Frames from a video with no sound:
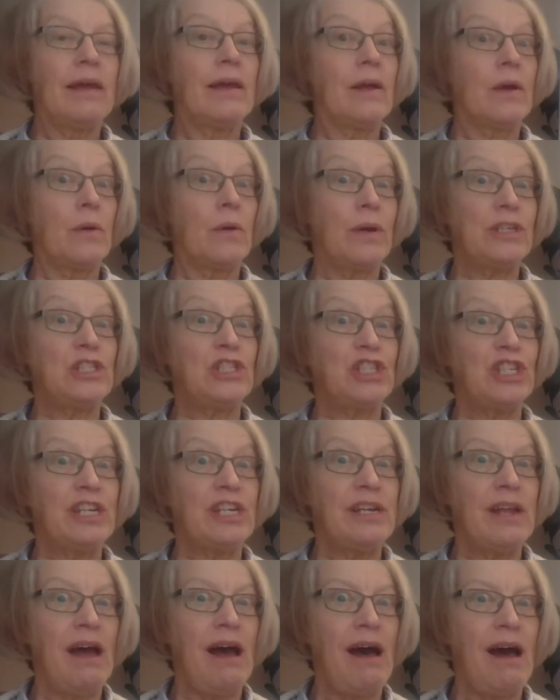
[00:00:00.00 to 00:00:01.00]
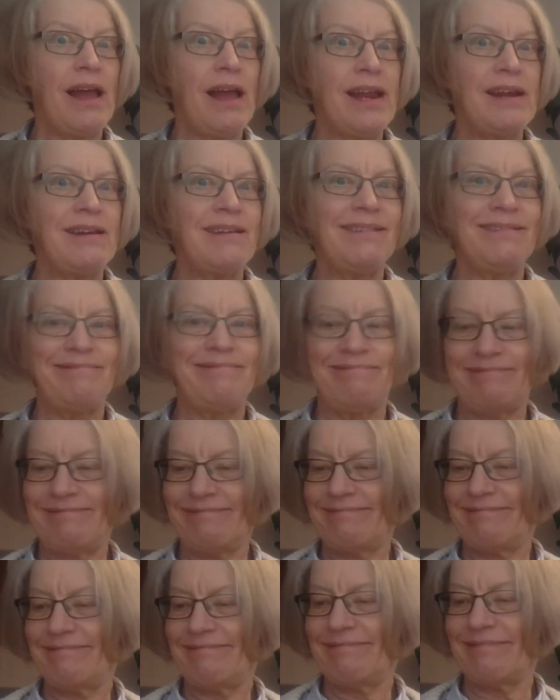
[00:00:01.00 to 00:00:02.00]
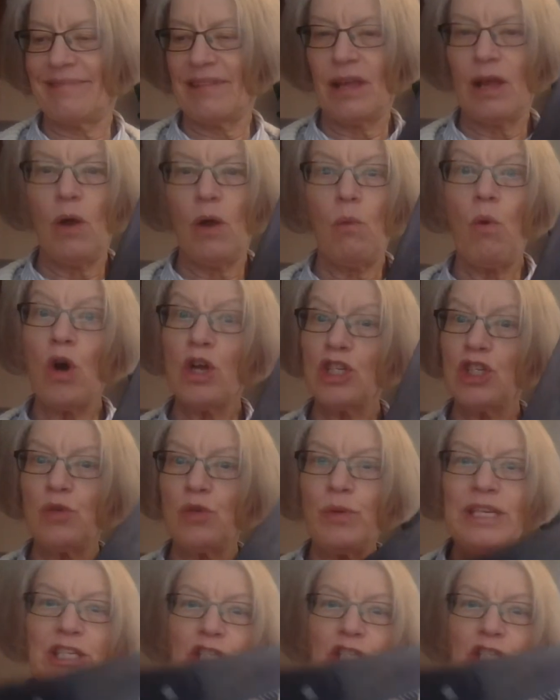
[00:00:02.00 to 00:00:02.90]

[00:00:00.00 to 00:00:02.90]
Question 9. What do we